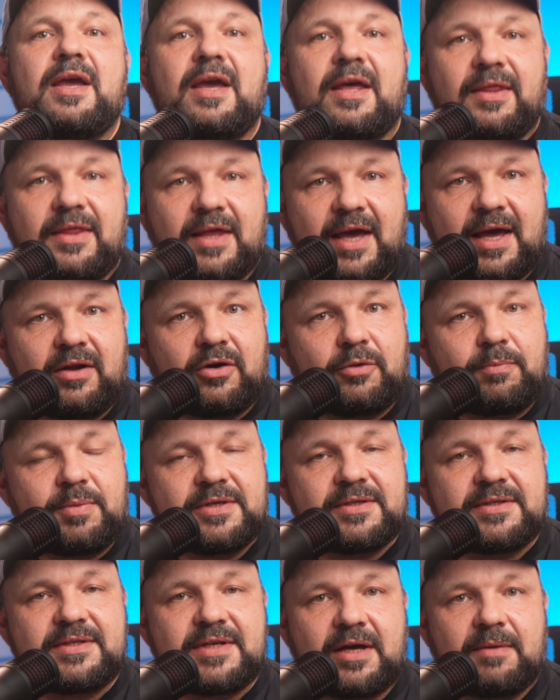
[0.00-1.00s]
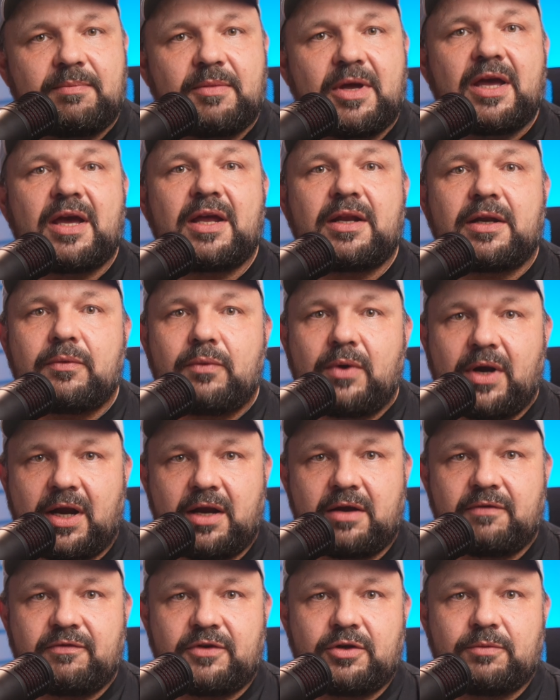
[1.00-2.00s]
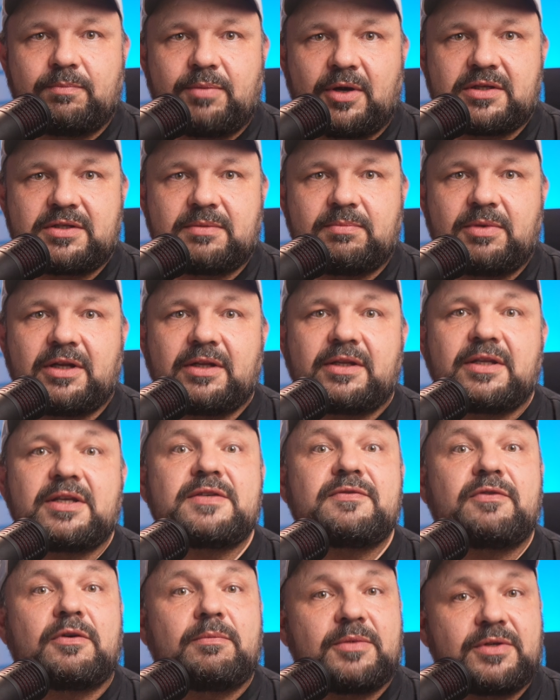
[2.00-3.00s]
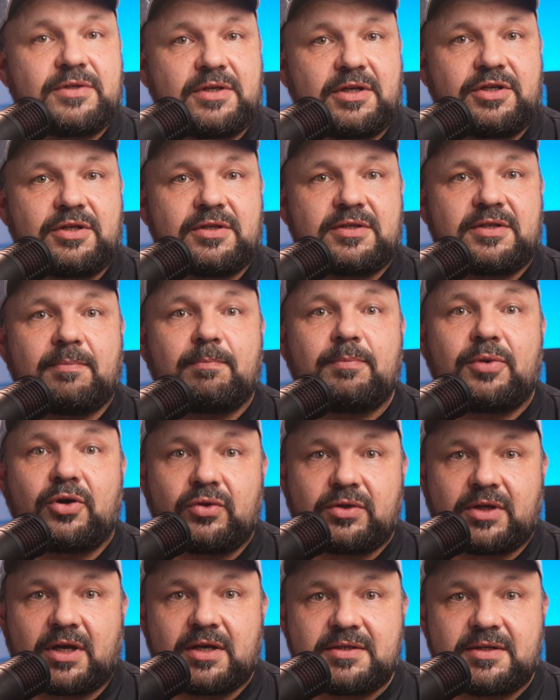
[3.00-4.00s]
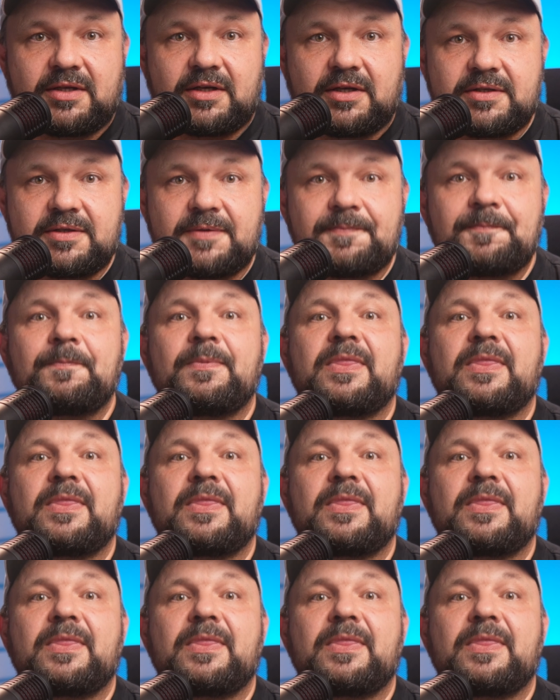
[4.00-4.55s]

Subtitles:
And that opens up an array of new possibilities for musicians and podcasters,